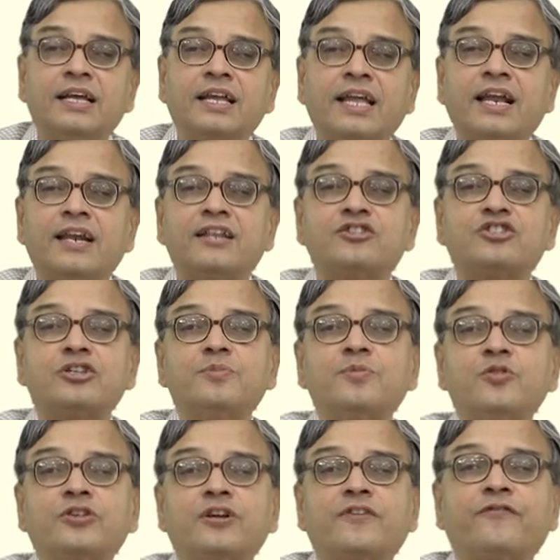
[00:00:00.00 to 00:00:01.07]
a
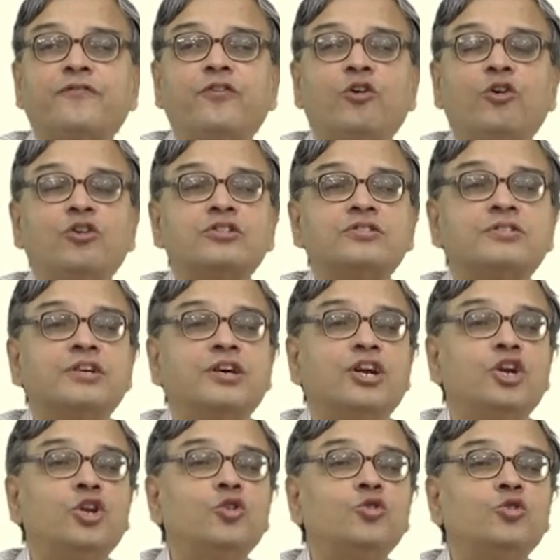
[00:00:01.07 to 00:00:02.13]
distributed force
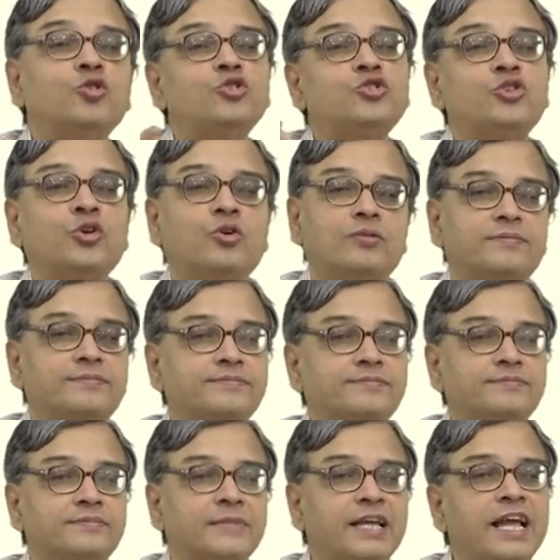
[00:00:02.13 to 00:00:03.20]
due to snow.
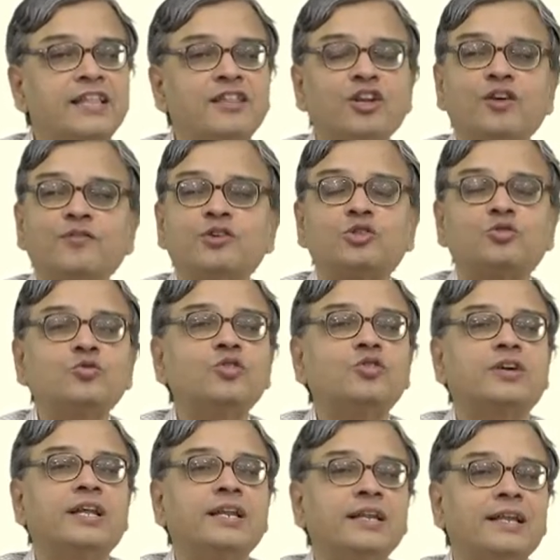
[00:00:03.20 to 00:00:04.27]
Either of the two, you
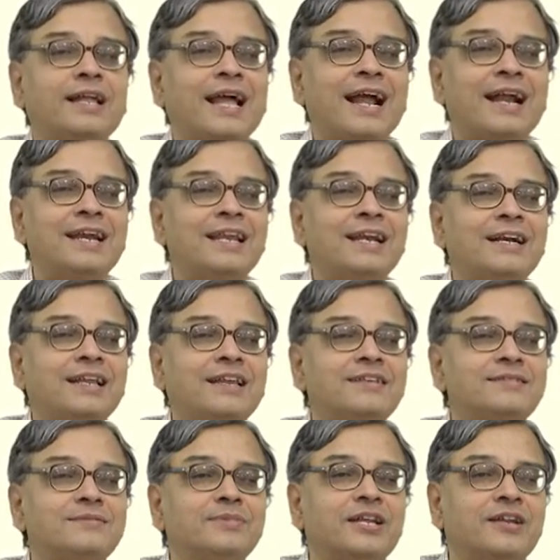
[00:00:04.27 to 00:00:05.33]
can handle it in a
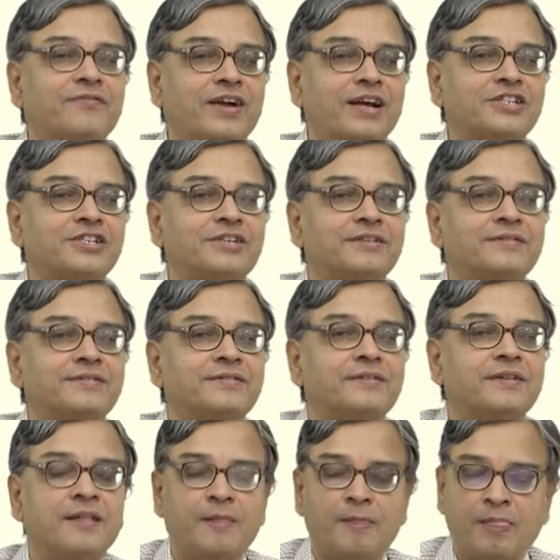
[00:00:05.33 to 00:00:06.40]
similar fashion.
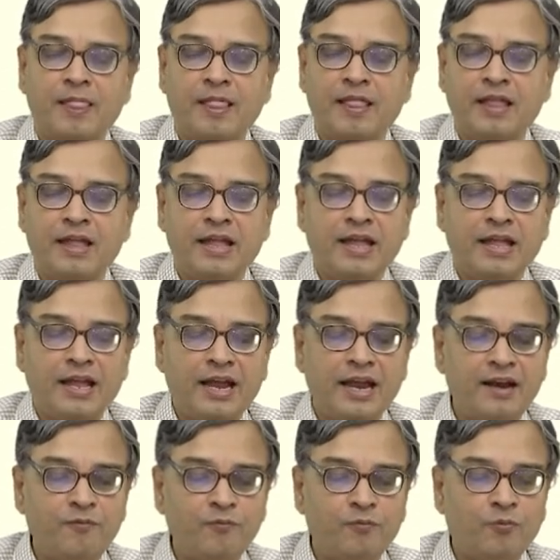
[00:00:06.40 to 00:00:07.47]

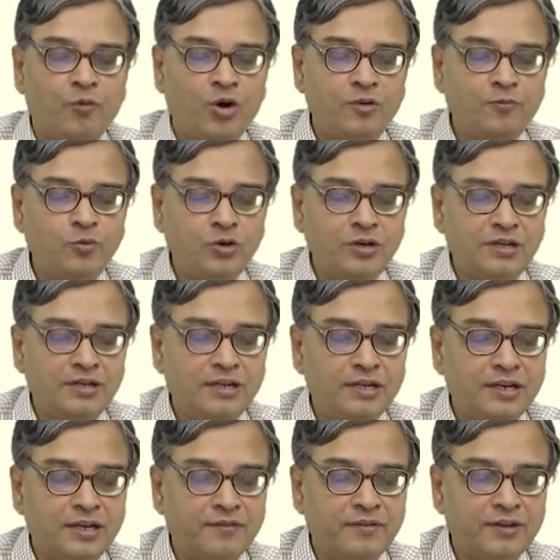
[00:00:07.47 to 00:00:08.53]
And what would
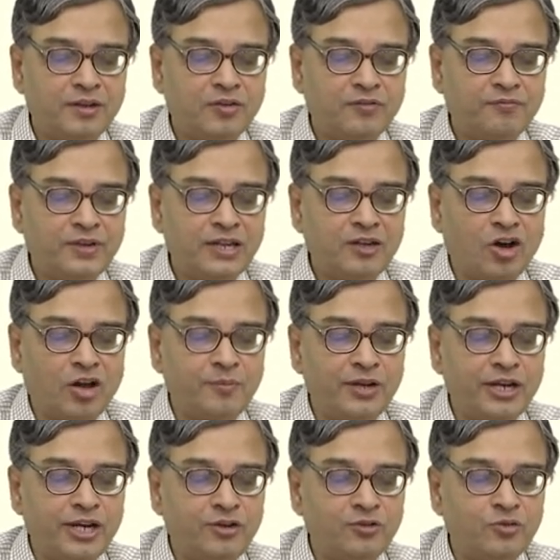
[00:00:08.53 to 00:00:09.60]
we
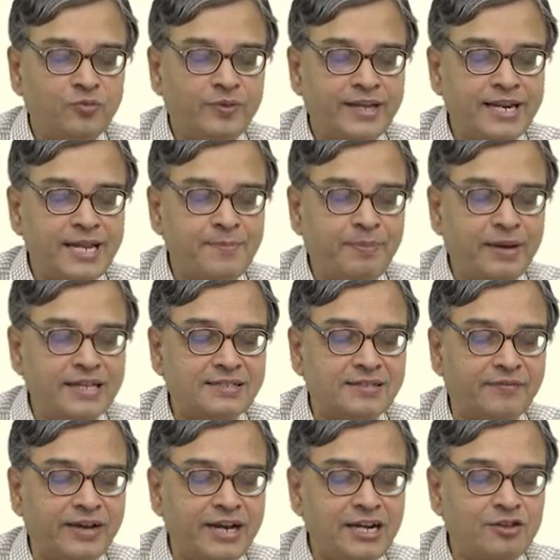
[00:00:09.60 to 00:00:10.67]
normally do? We replace the
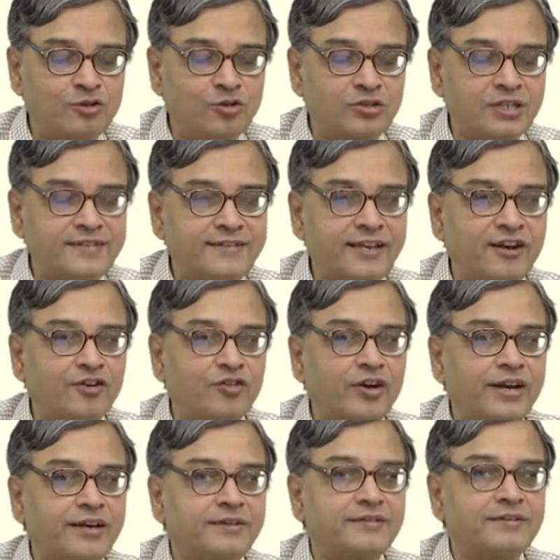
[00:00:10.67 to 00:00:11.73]
weight through the
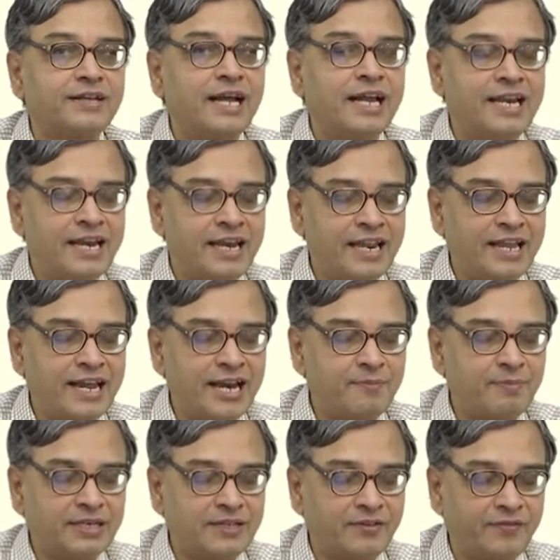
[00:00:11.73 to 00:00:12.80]
centroid and indicate
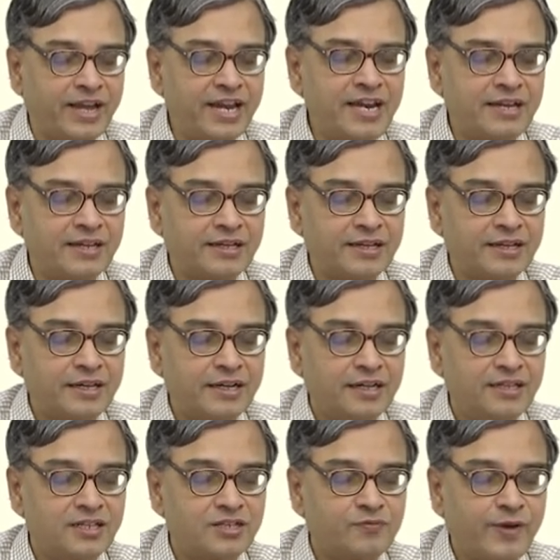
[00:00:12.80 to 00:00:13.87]
by the weight.
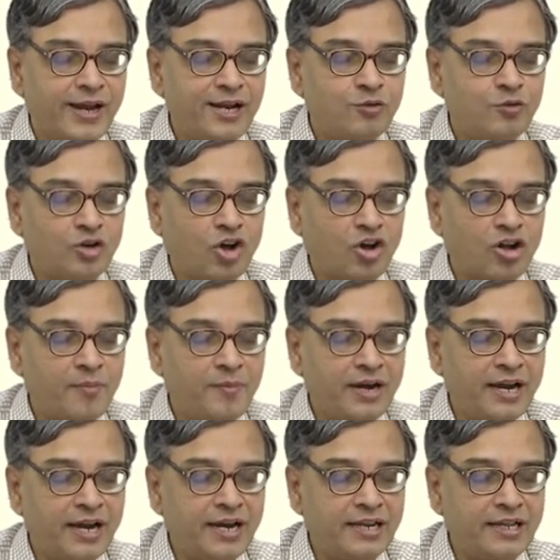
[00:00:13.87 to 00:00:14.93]
This weight could
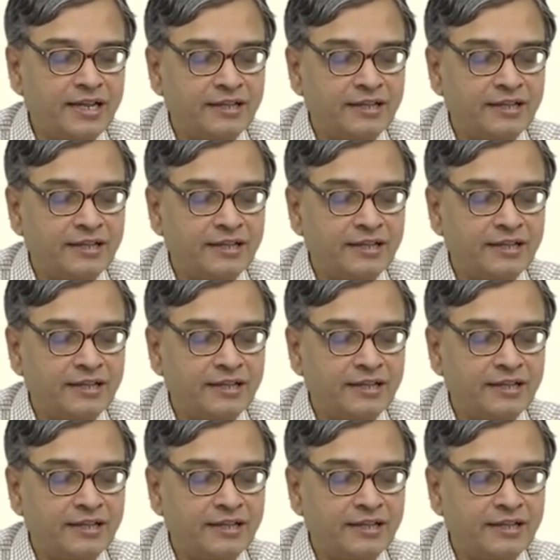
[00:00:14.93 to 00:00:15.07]
accommodate